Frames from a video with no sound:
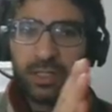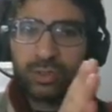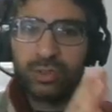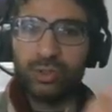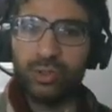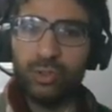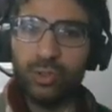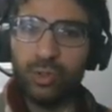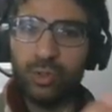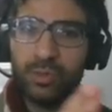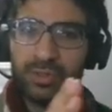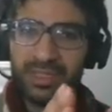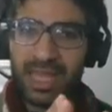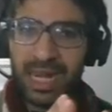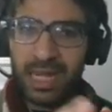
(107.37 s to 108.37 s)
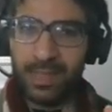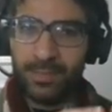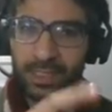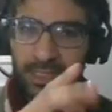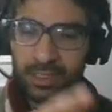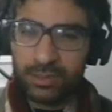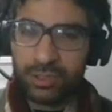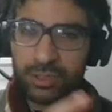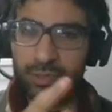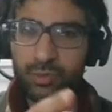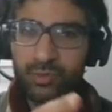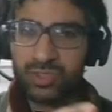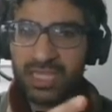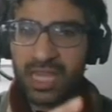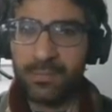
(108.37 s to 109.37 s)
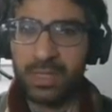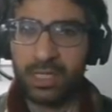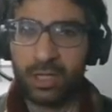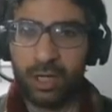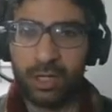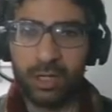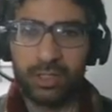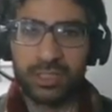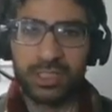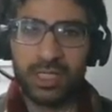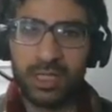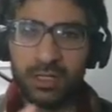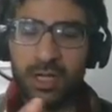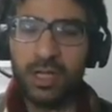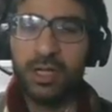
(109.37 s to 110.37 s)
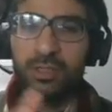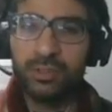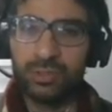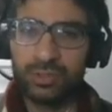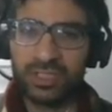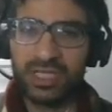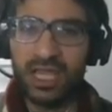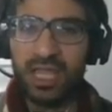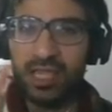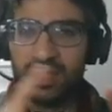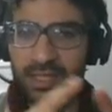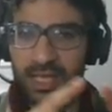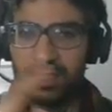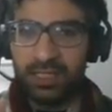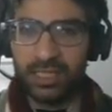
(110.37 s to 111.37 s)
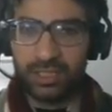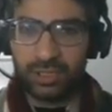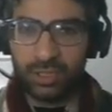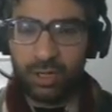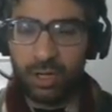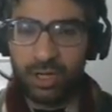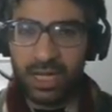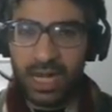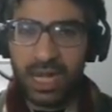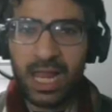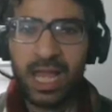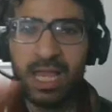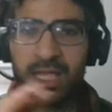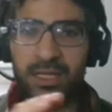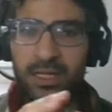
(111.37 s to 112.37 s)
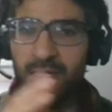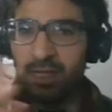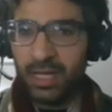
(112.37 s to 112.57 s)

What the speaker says: Two delimiters, two semicolons here to say that it's on a line,